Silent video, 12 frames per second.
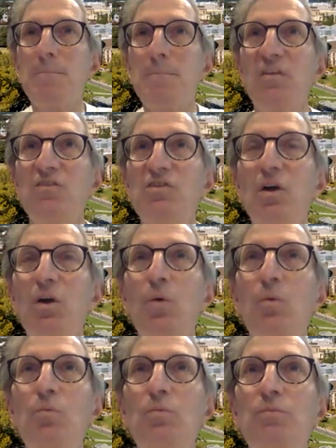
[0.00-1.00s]
So
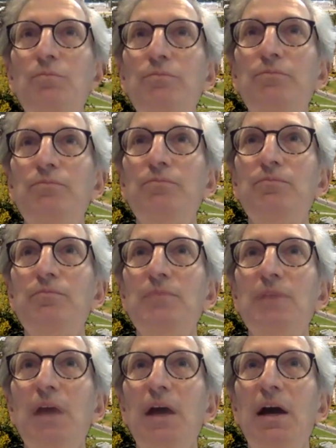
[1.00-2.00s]

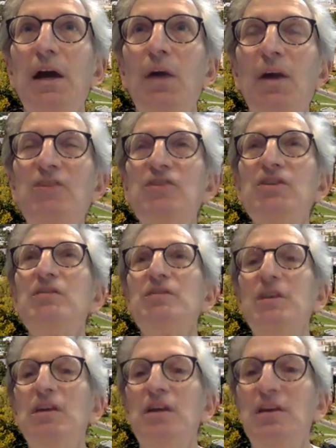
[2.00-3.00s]
erections
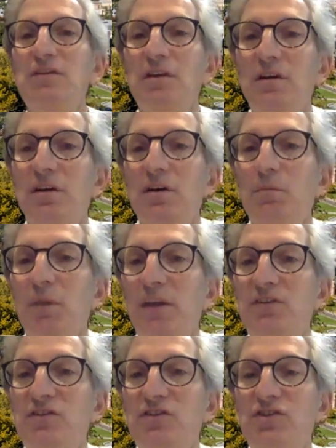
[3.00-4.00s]
is a good
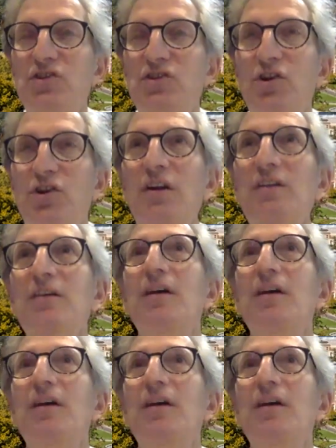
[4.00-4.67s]
place to start.